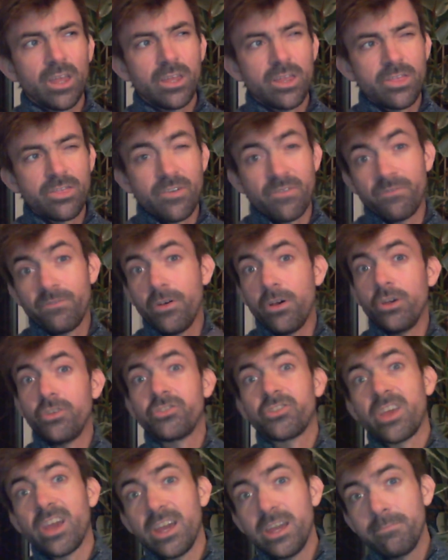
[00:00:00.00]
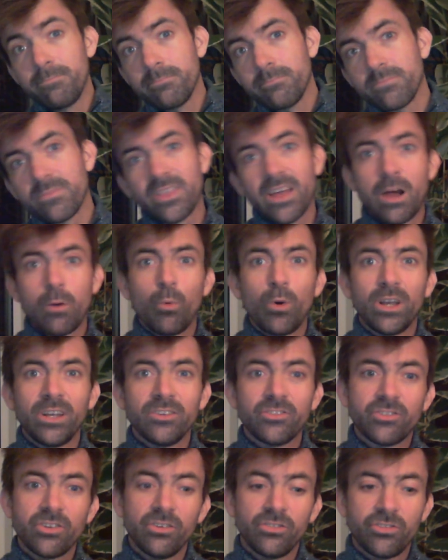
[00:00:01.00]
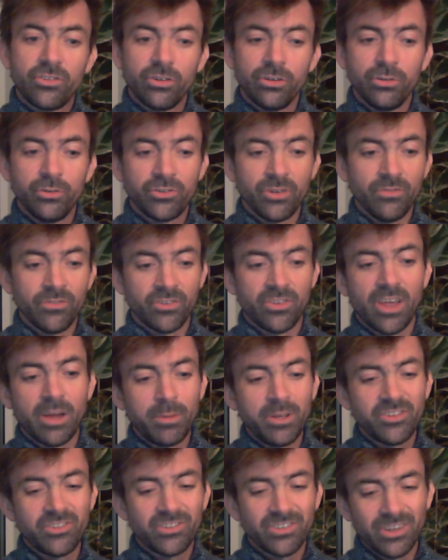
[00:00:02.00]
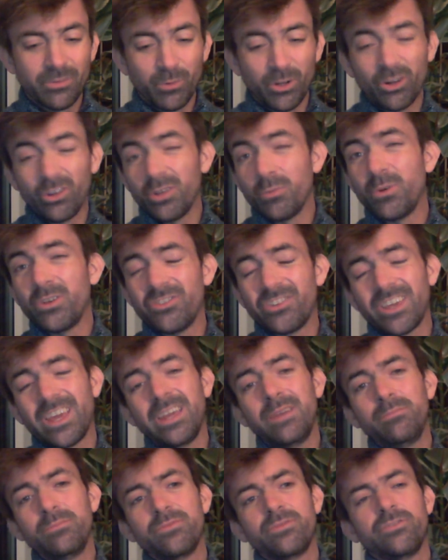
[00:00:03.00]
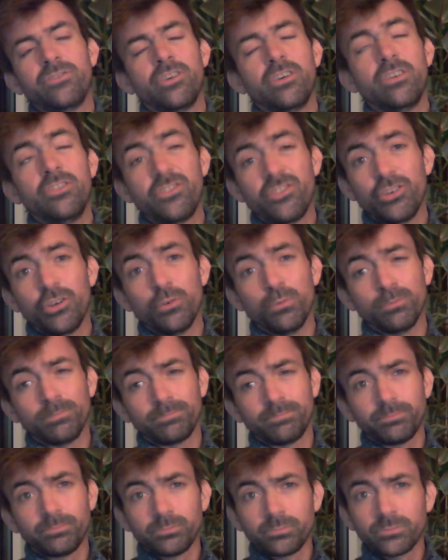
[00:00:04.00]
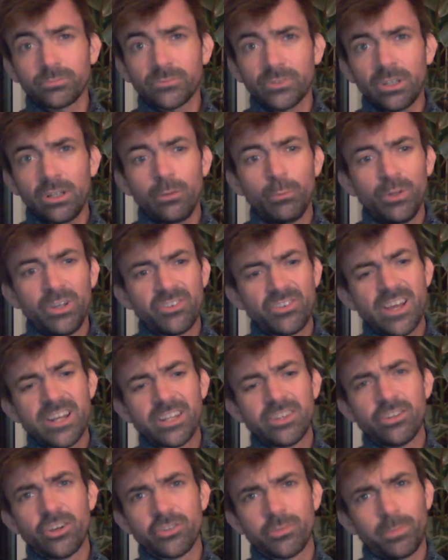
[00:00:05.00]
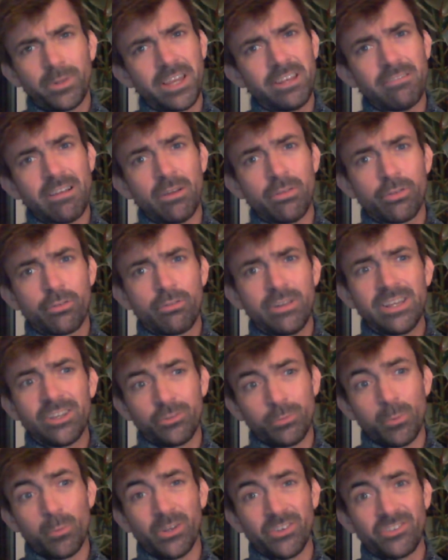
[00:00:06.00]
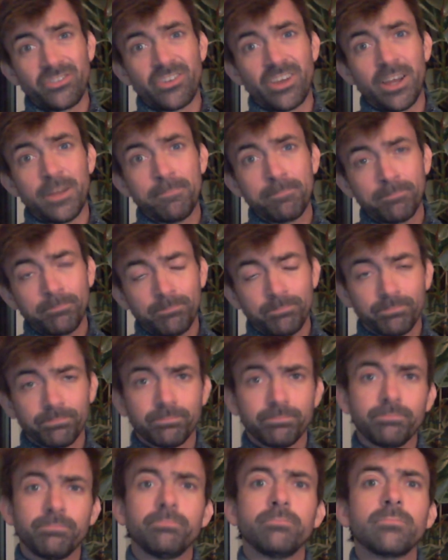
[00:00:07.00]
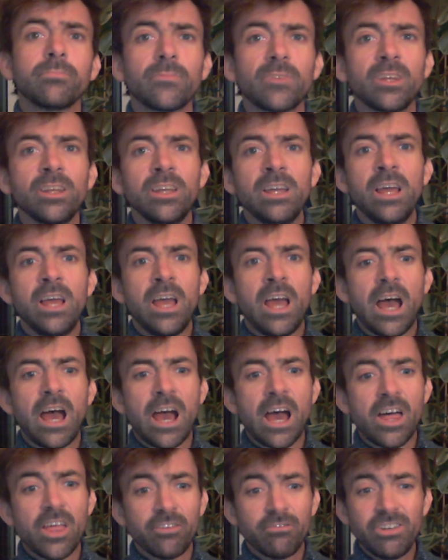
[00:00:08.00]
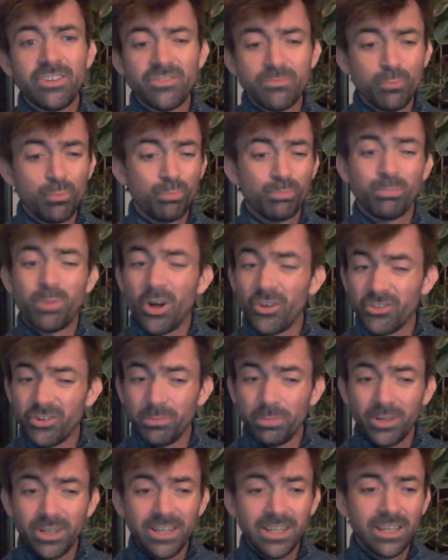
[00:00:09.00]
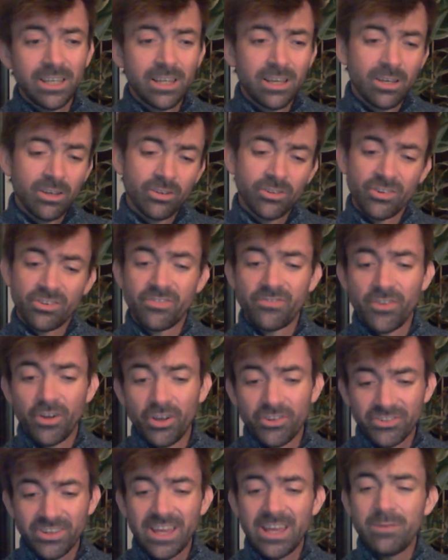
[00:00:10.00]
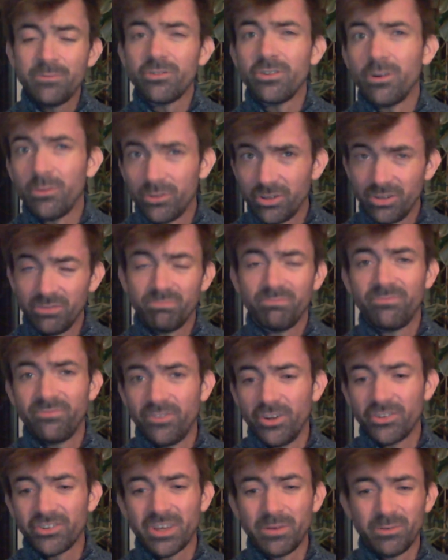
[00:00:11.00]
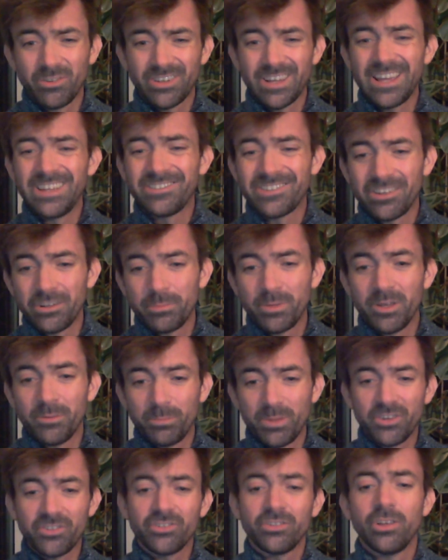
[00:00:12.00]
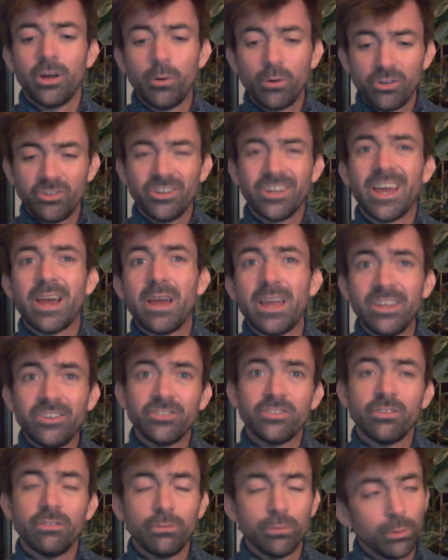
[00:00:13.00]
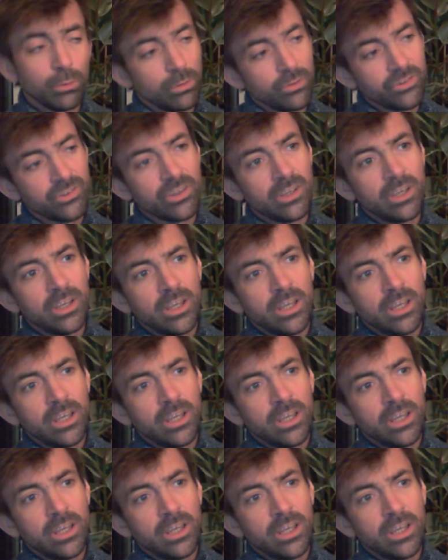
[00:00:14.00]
The first game, that went to Servants of the Abyss. We'd only went to turn 2. We decided not to play round 3 because we went to time. The reason possibly, because it was first game, your first games of the day tend to be a bit slower as you get into the rules.